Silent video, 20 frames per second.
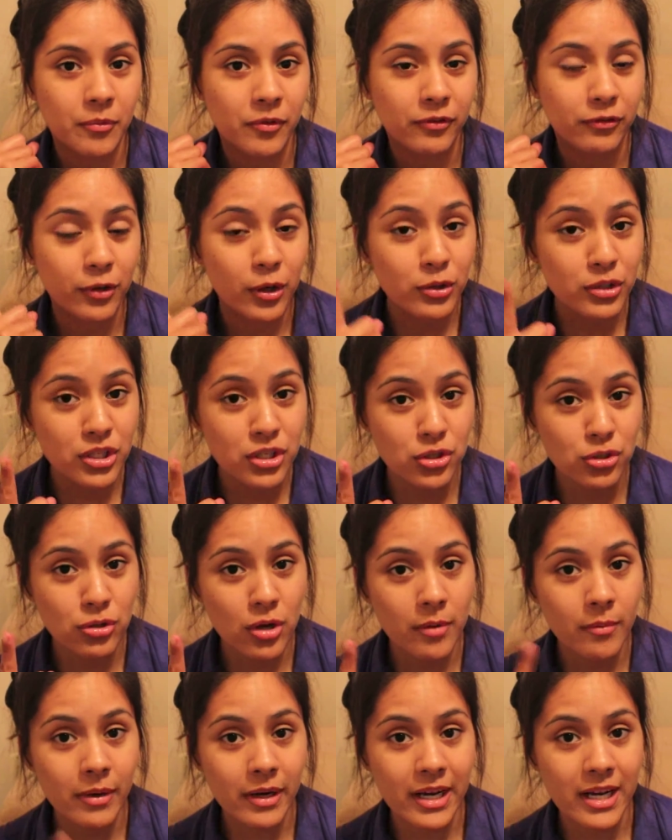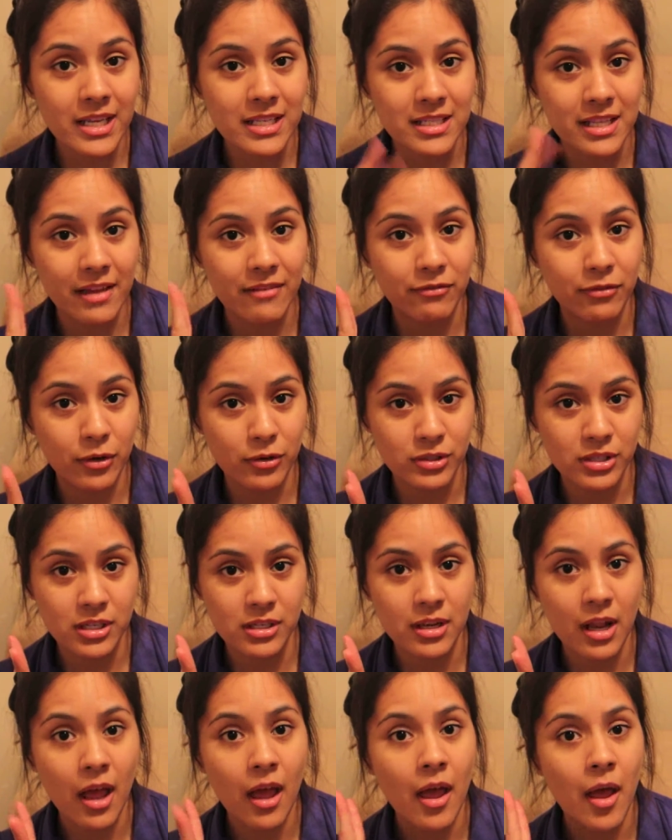frozen strawberries and
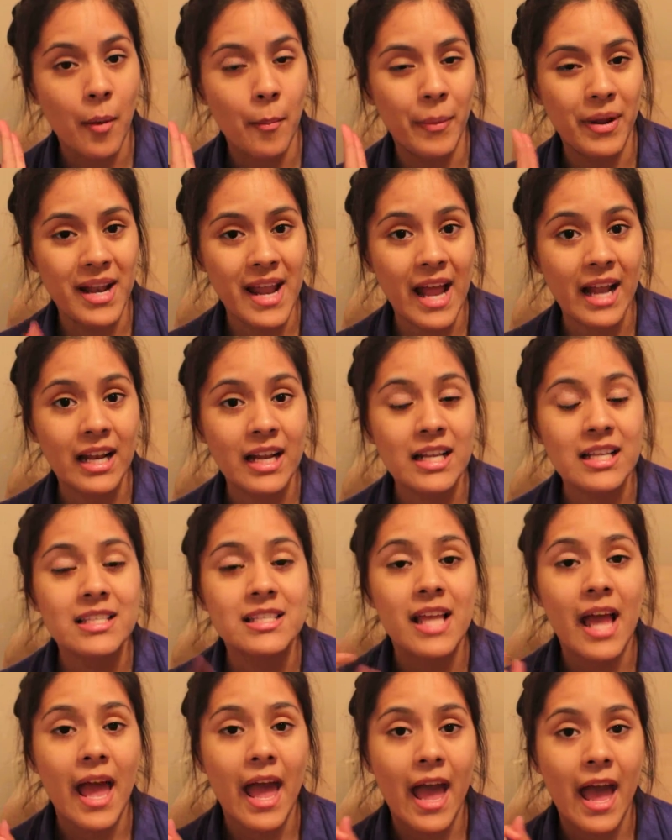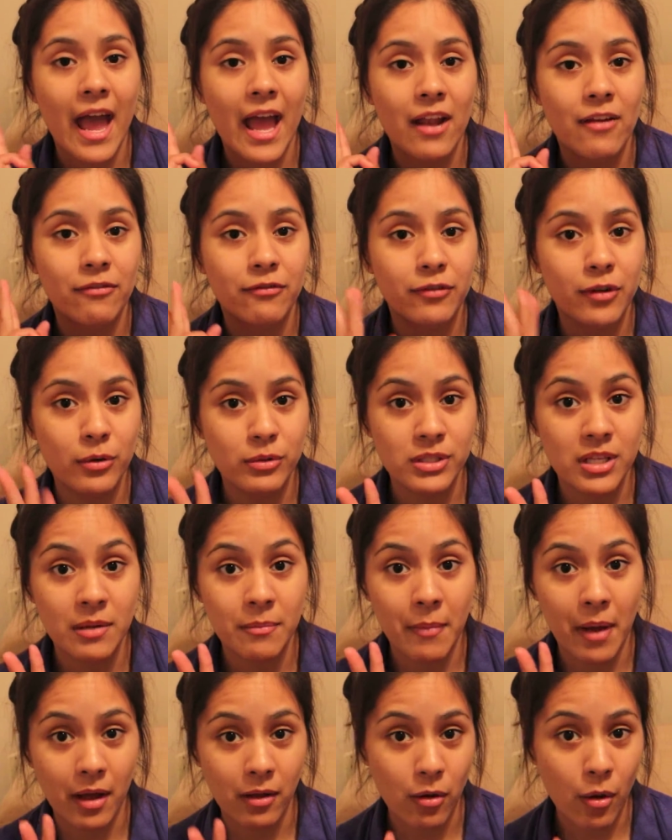frozen bananas and frozen
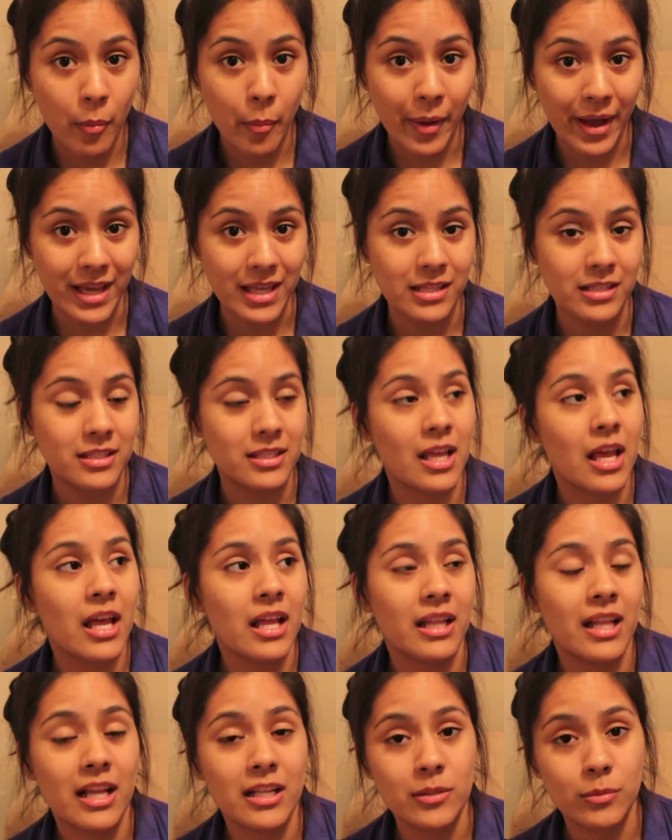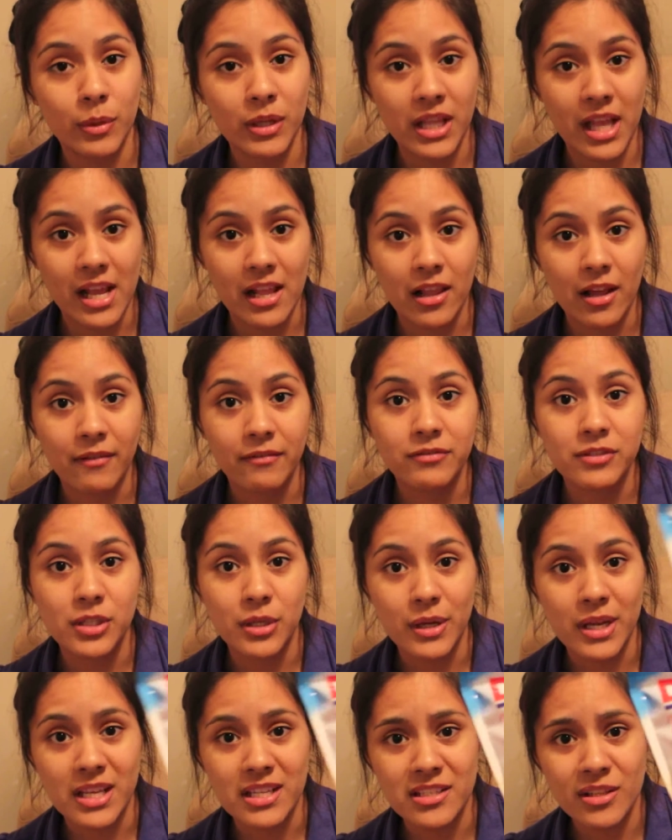mango bites. That's what they love to
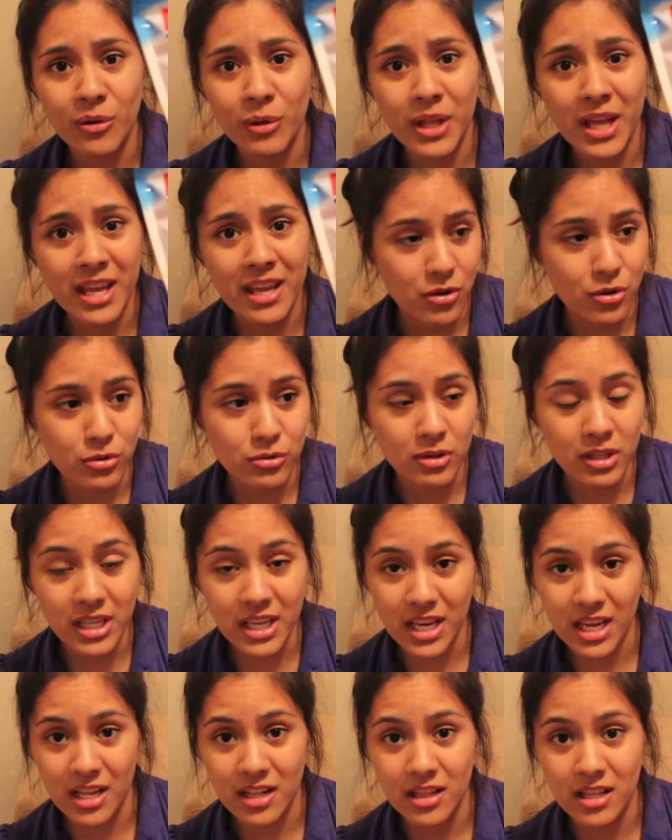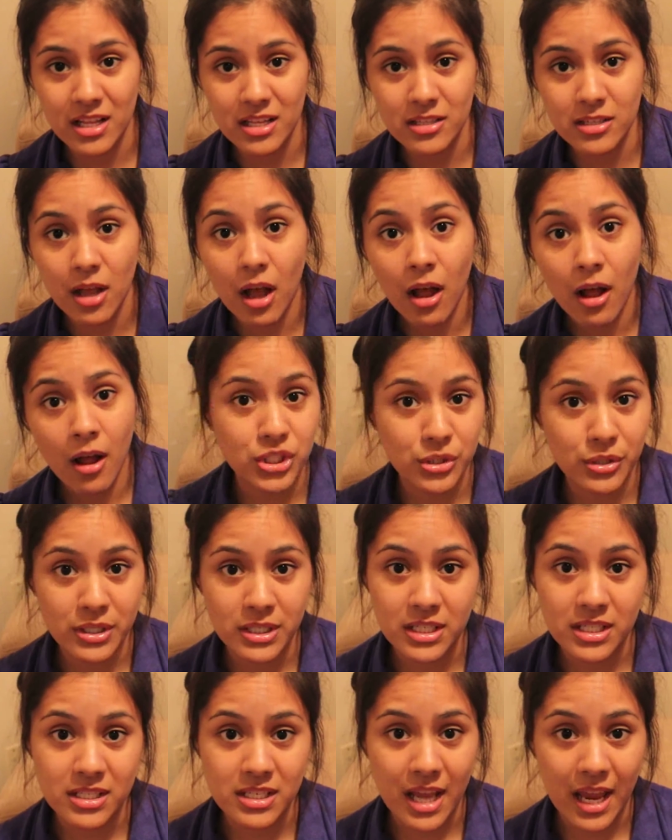eat, so they usually eat this during
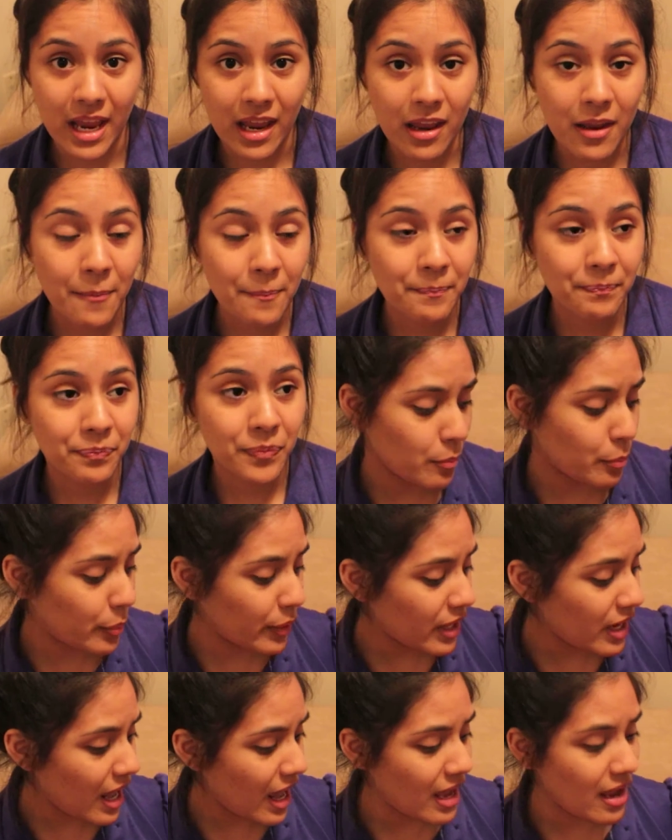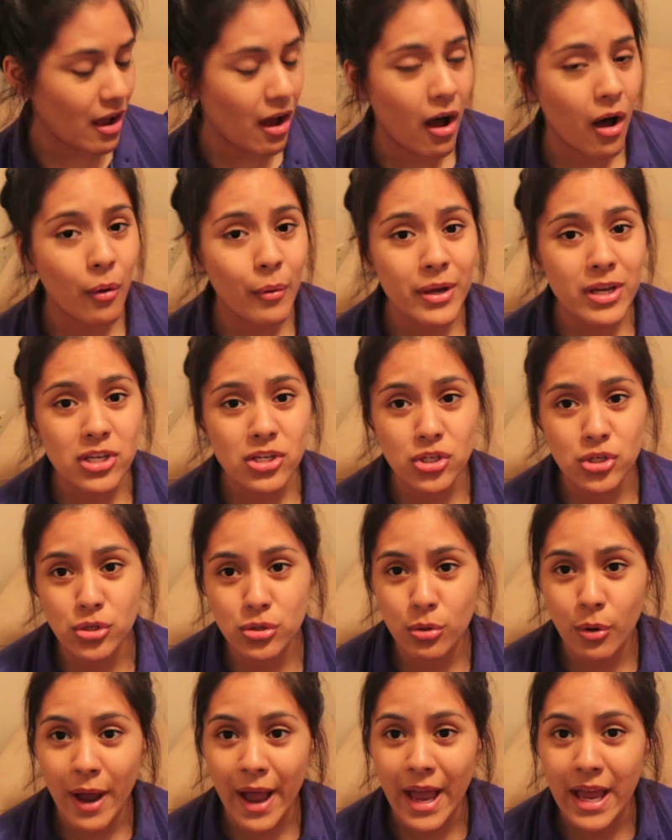the day. But I always
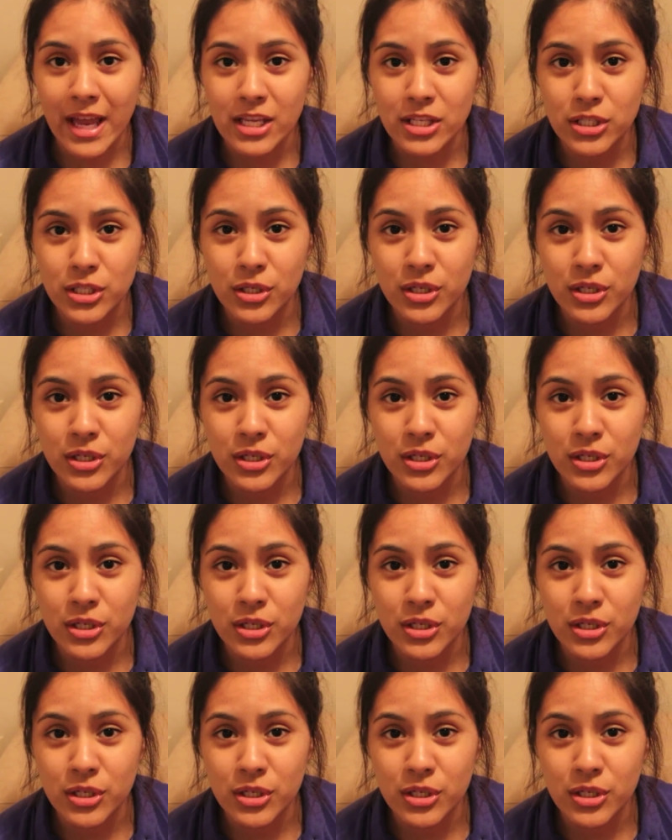try